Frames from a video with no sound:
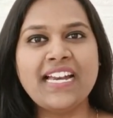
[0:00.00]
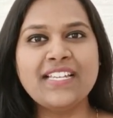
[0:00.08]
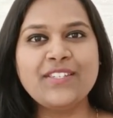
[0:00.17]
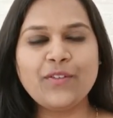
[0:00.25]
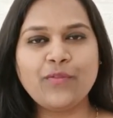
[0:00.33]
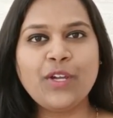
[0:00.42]

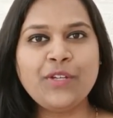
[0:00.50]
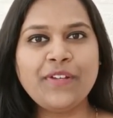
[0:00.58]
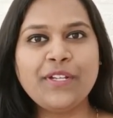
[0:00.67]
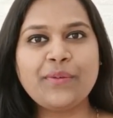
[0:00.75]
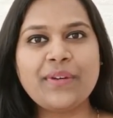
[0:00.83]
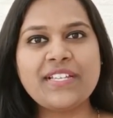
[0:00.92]
So what we
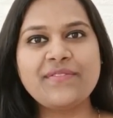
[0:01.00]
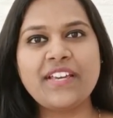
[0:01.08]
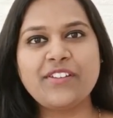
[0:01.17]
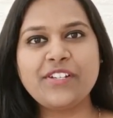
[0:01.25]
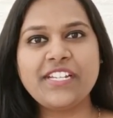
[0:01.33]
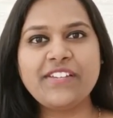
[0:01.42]
do is,
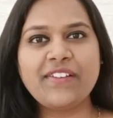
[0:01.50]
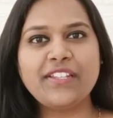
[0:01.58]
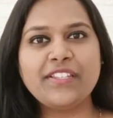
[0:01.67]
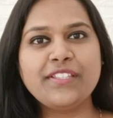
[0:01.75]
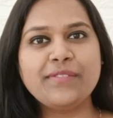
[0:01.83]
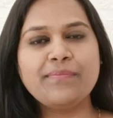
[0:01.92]
generally
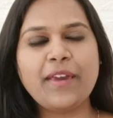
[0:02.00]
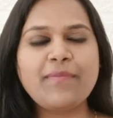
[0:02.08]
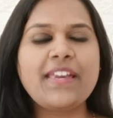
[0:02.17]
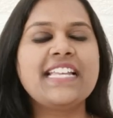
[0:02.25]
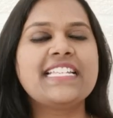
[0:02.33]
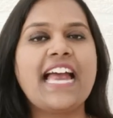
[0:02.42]
when
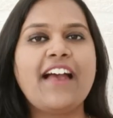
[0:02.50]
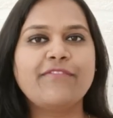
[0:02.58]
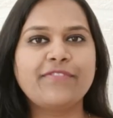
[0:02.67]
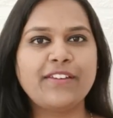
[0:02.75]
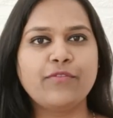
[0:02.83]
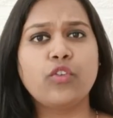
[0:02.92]
babies have
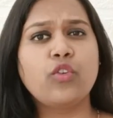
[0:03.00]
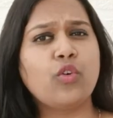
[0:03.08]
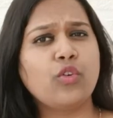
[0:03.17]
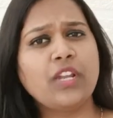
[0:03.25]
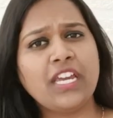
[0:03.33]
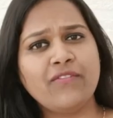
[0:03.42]
fever
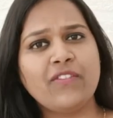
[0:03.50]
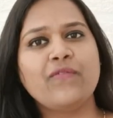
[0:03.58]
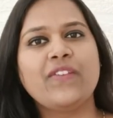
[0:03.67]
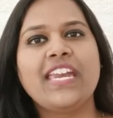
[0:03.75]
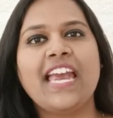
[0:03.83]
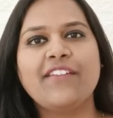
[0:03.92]
or even
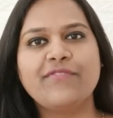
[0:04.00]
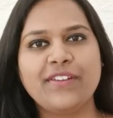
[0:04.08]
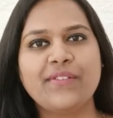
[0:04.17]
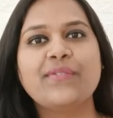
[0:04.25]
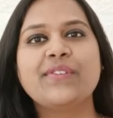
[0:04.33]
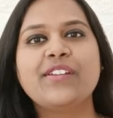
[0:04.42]
we have
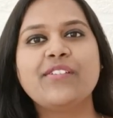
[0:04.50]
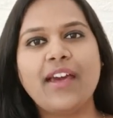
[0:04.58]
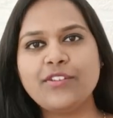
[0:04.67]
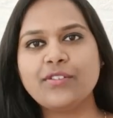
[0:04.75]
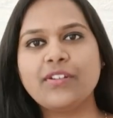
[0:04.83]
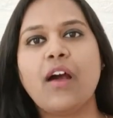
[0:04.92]
fever, we try
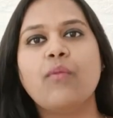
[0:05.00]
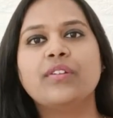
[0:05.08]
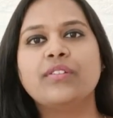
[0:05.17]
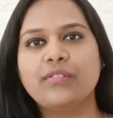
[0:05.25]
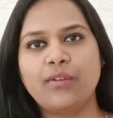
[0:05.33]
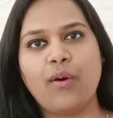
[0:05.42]
to
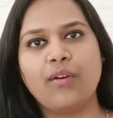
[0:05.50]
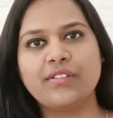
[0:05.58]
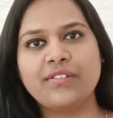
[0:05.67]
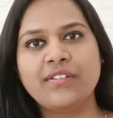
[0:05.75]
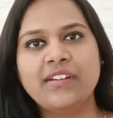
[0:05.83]
cover a lot.